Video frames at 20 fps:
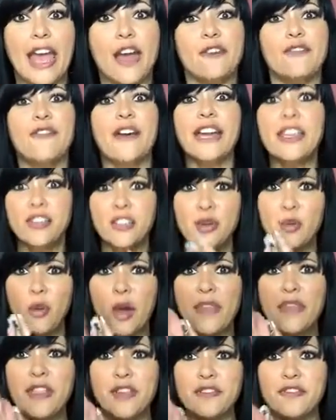Find the
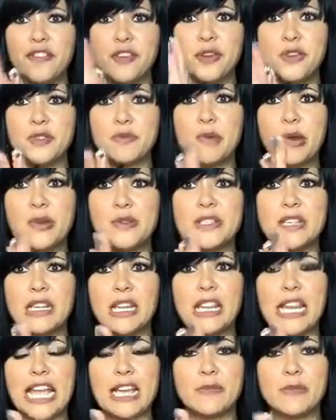one that feels most in
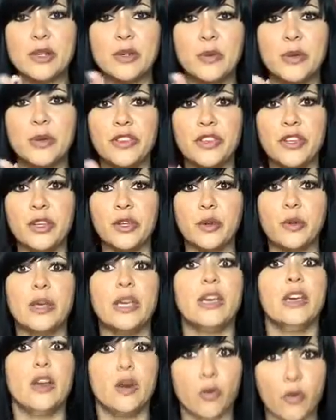alignment you
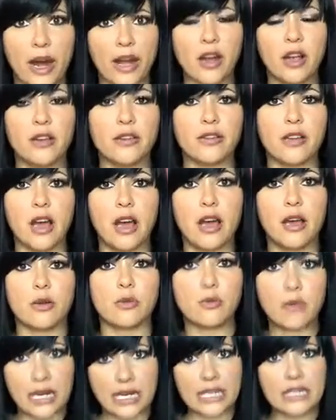right
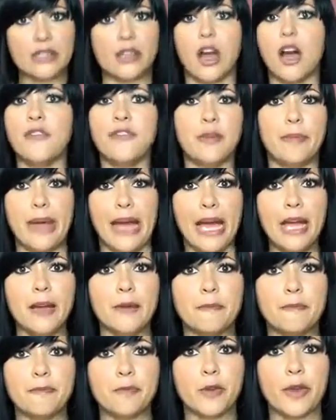off the bat,
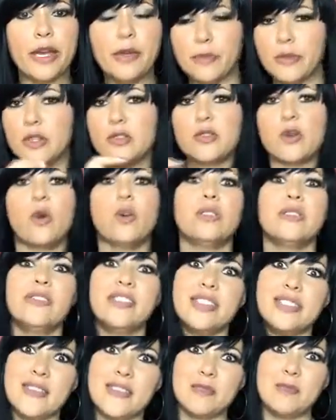right? Because all of
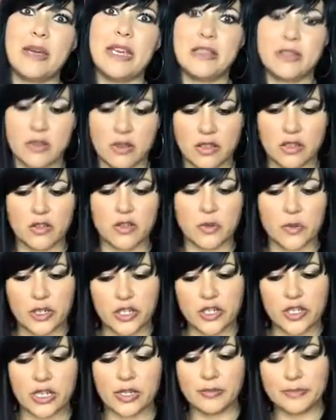this is based on
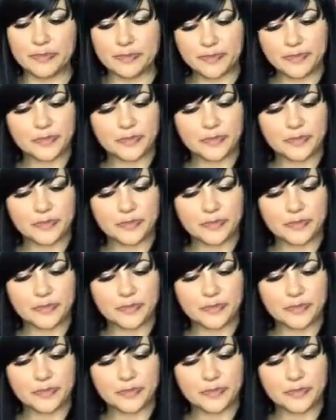intuition.